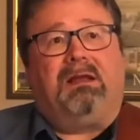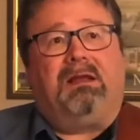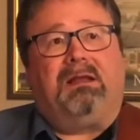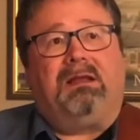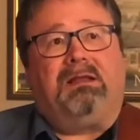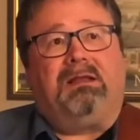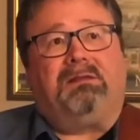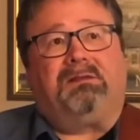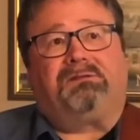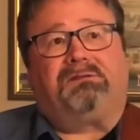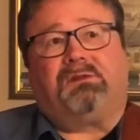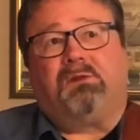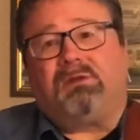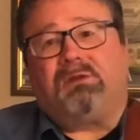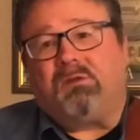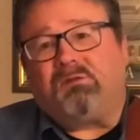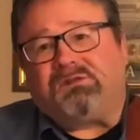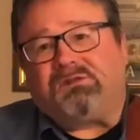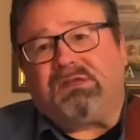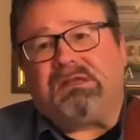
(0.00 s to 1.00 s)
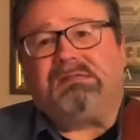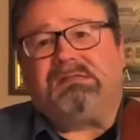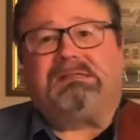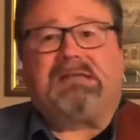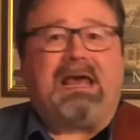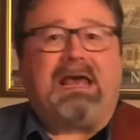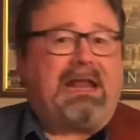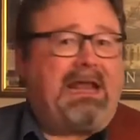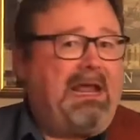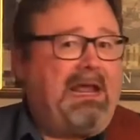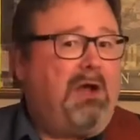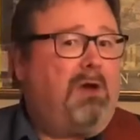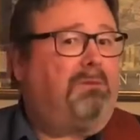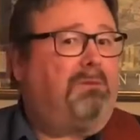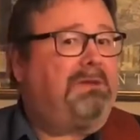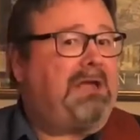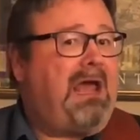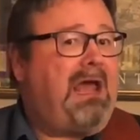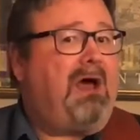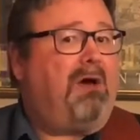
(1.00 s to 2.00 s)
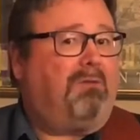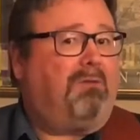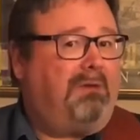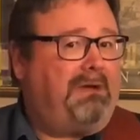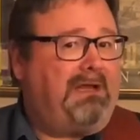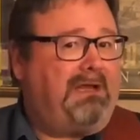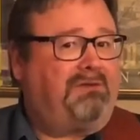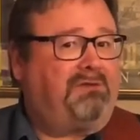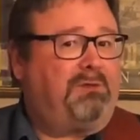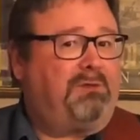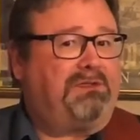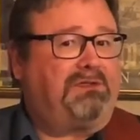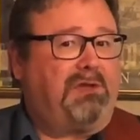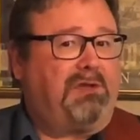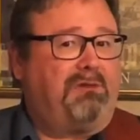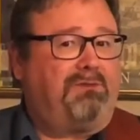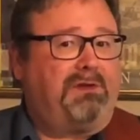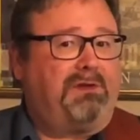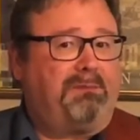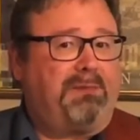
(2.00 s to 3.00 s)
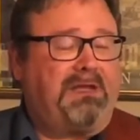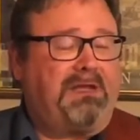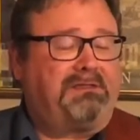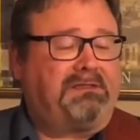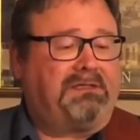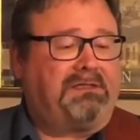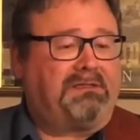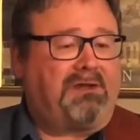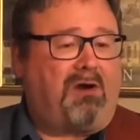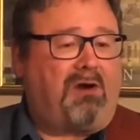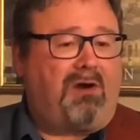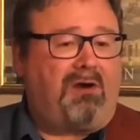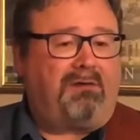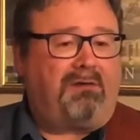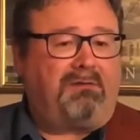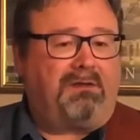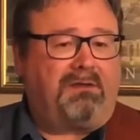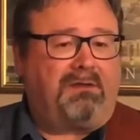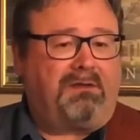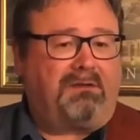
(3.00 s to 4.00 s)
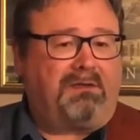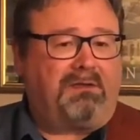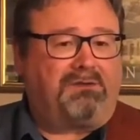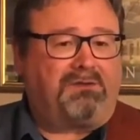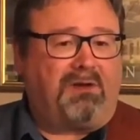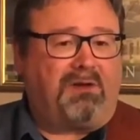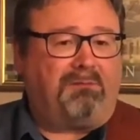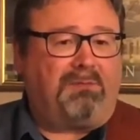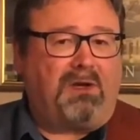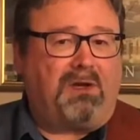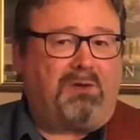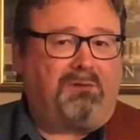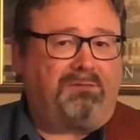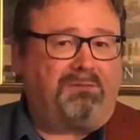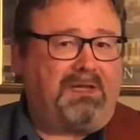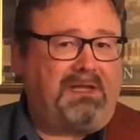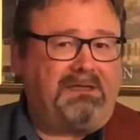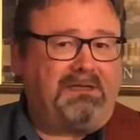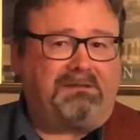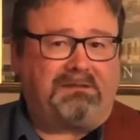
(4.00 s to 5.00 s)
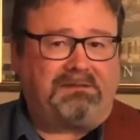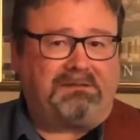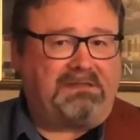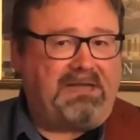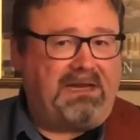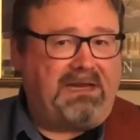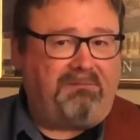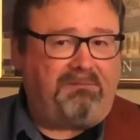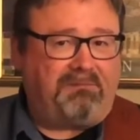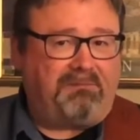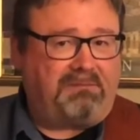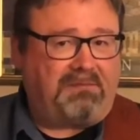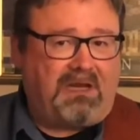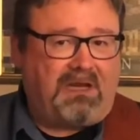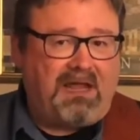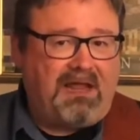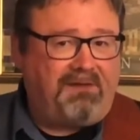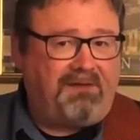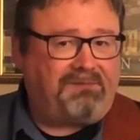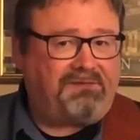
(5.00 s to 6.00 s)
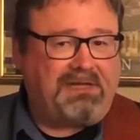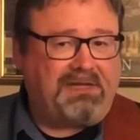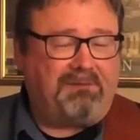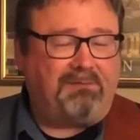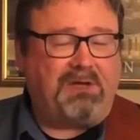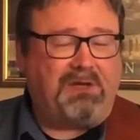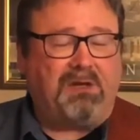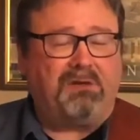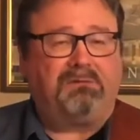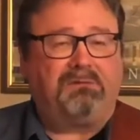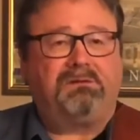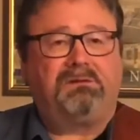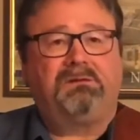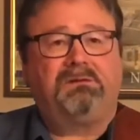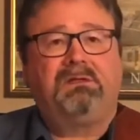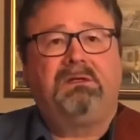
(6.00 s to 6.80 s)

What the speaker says: So those things kind of helped out when I switched over to bass guitar. The trombone plays the same clefs, same notes.